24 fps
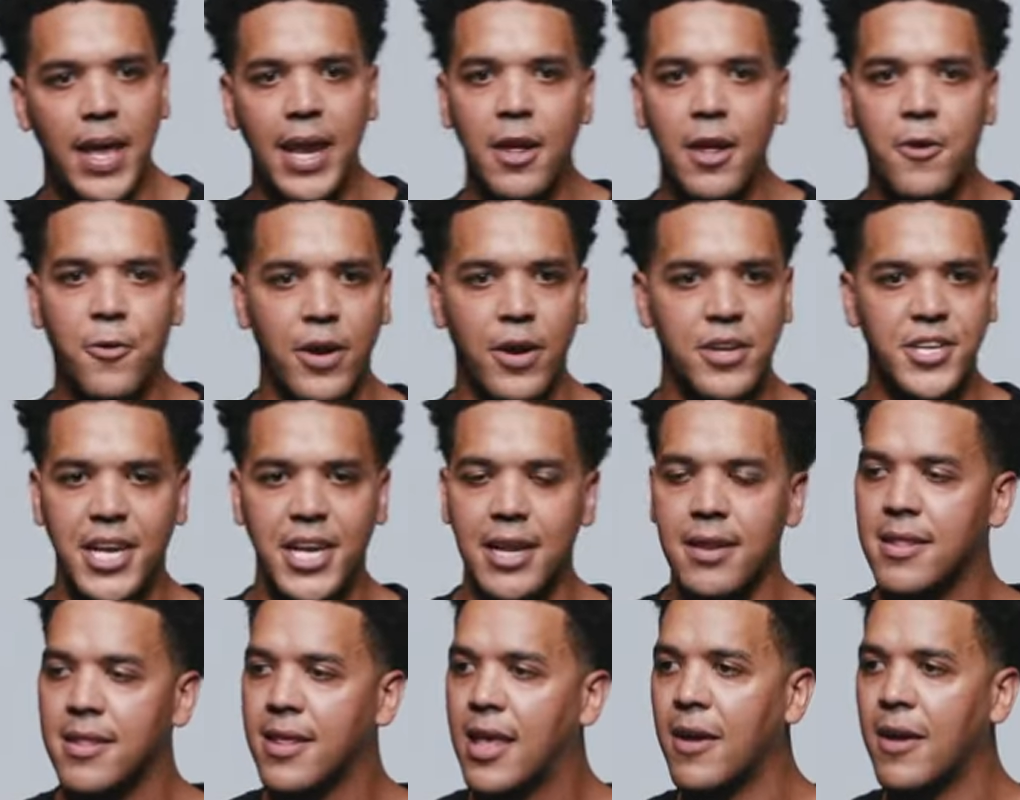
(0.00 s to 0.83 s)
many
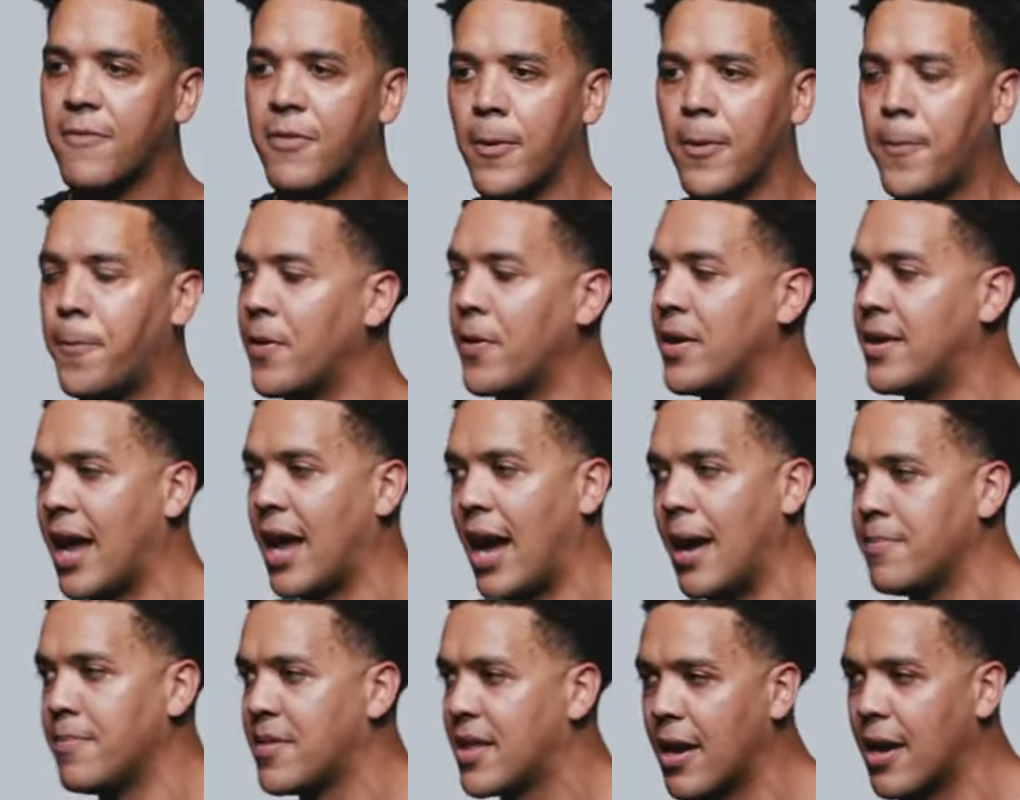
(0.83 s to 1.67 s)
Christians give up when
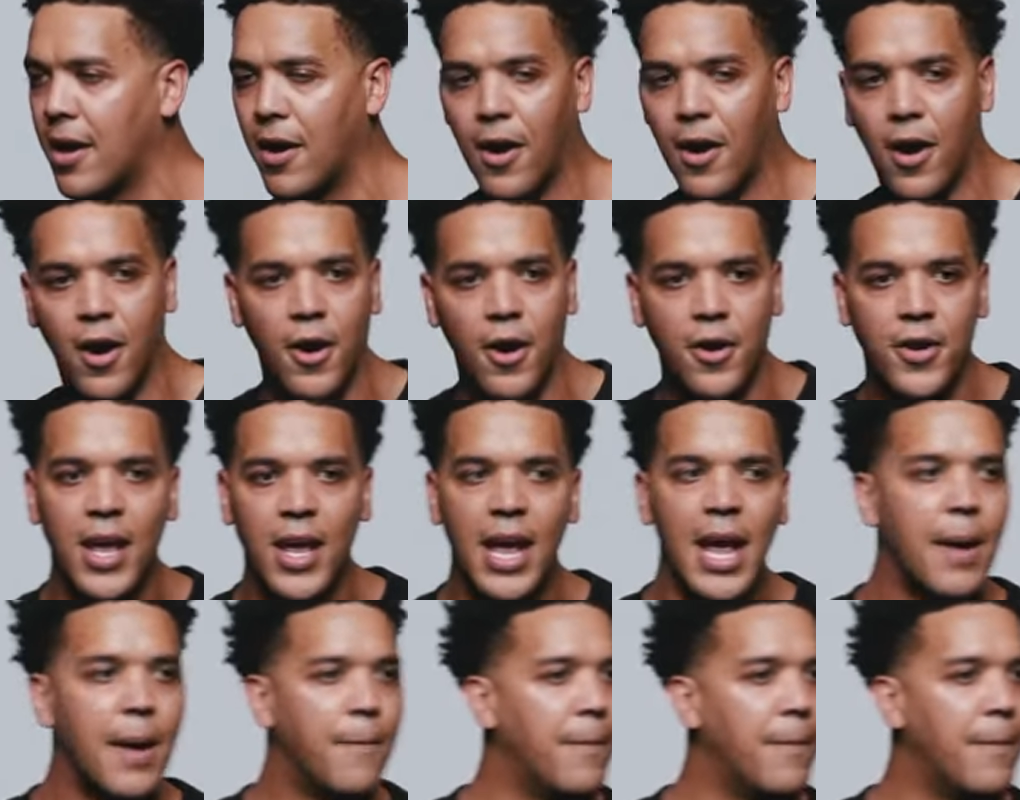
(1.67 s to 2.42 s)
times get hard.